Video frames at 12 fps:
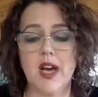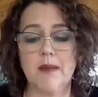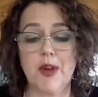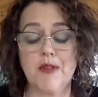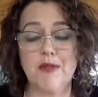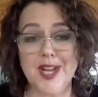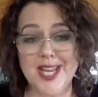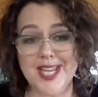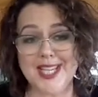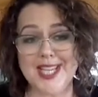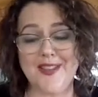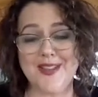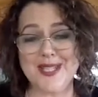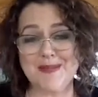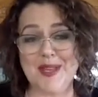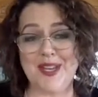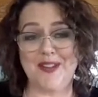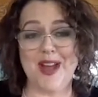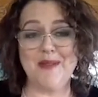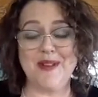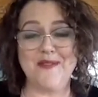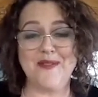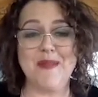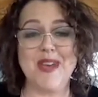Reading, now this has been a great
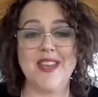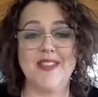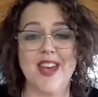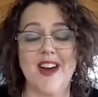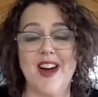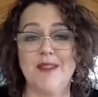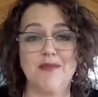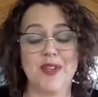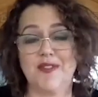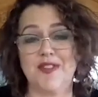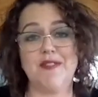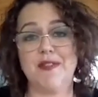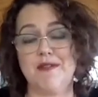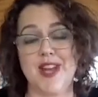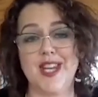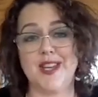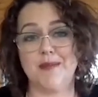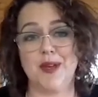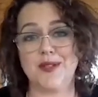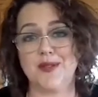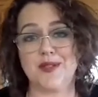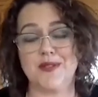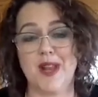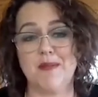one for me in that I would have never read a personal
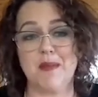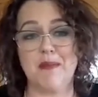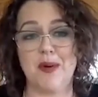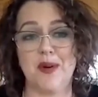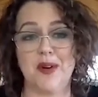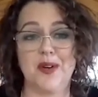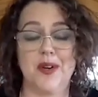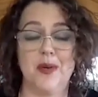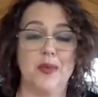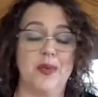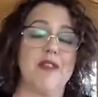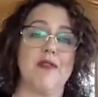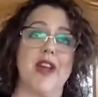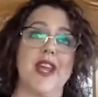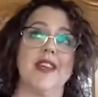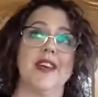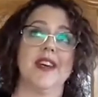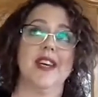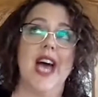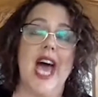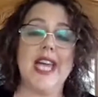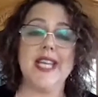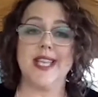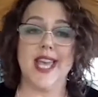development book, or never read
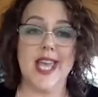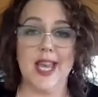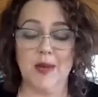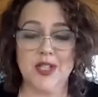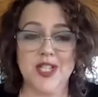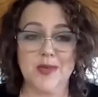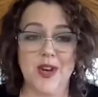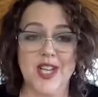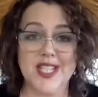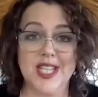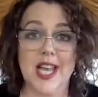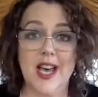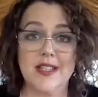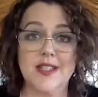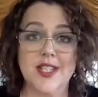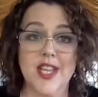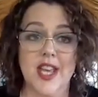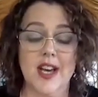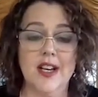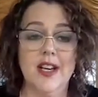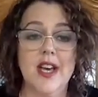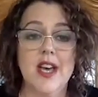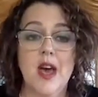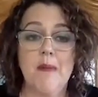18, which is what I did last year,
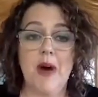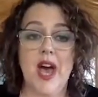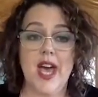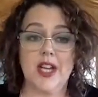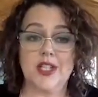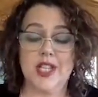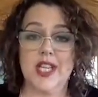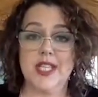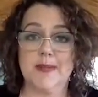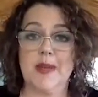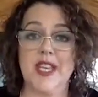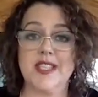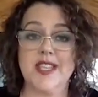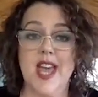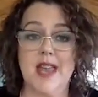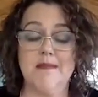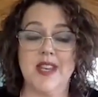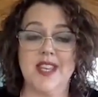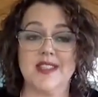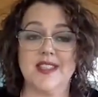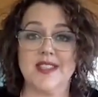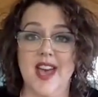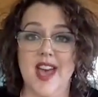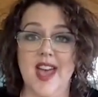by actually spending 10 minutes a
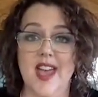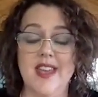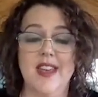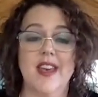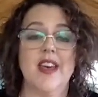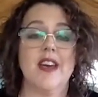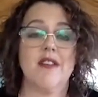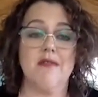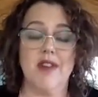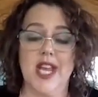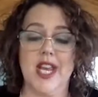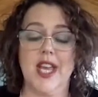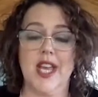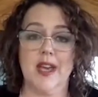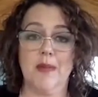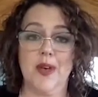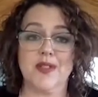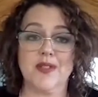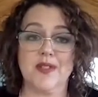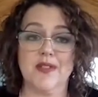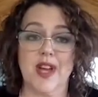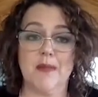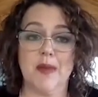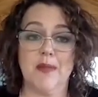day reading a personal
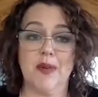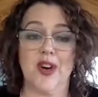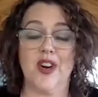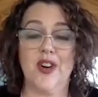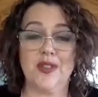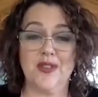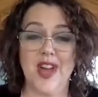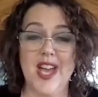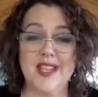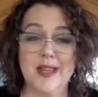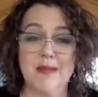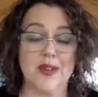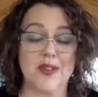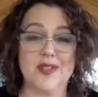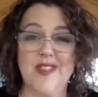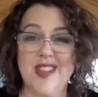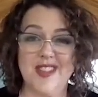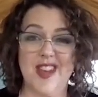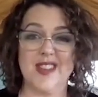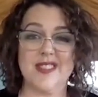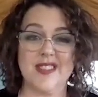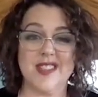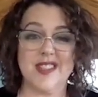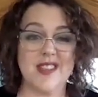development book. I got through 18 books,
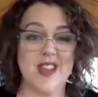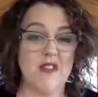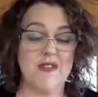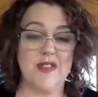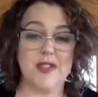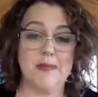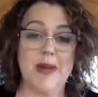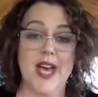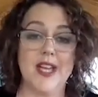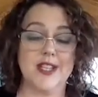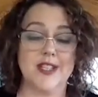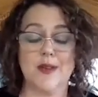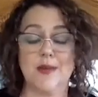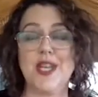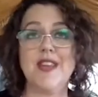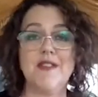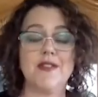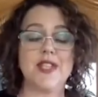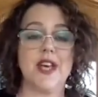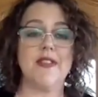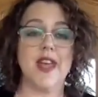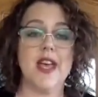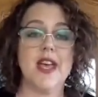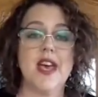3,650 pages. I would never have done
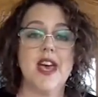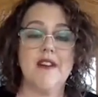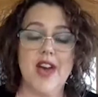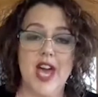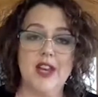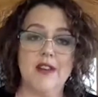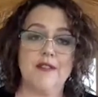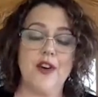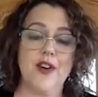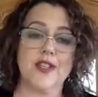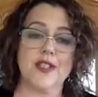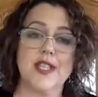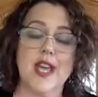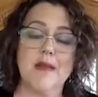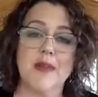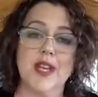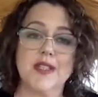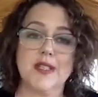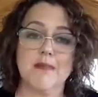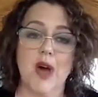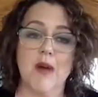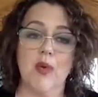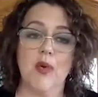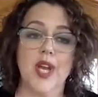that if I hadn't focused 10 minutes in my
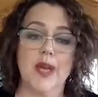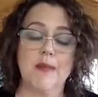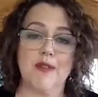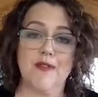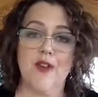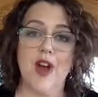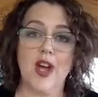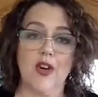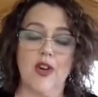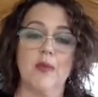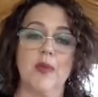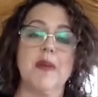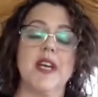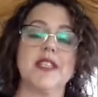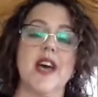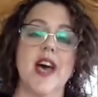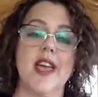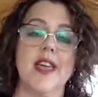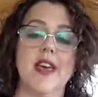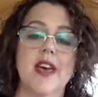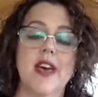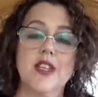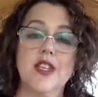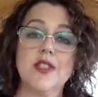morning before I got on with my day
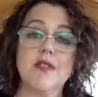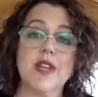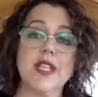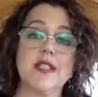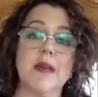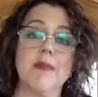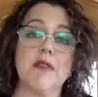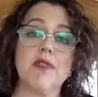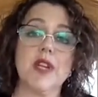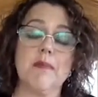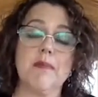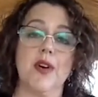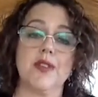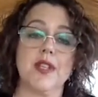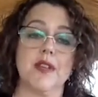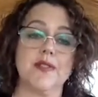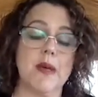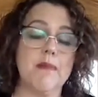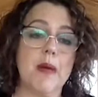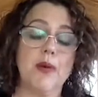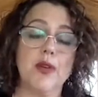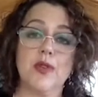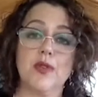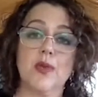just to read something really positive. Some people
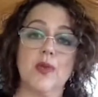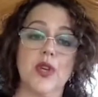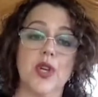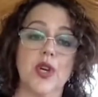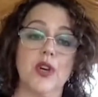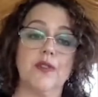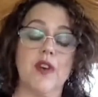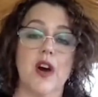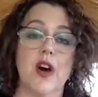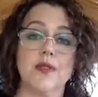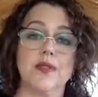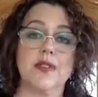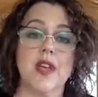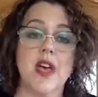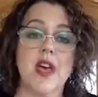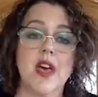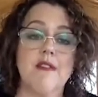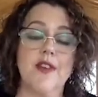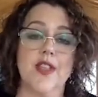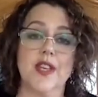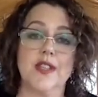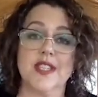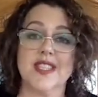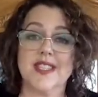use audio files for
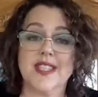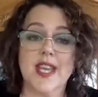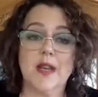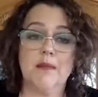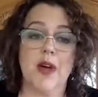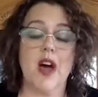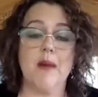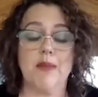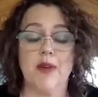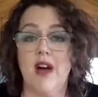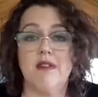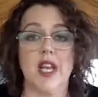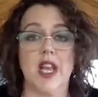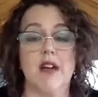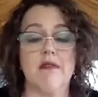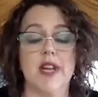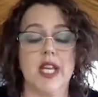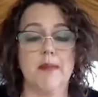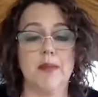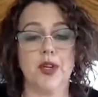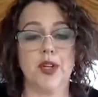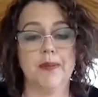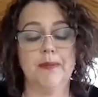this instead, but I really like reading a book.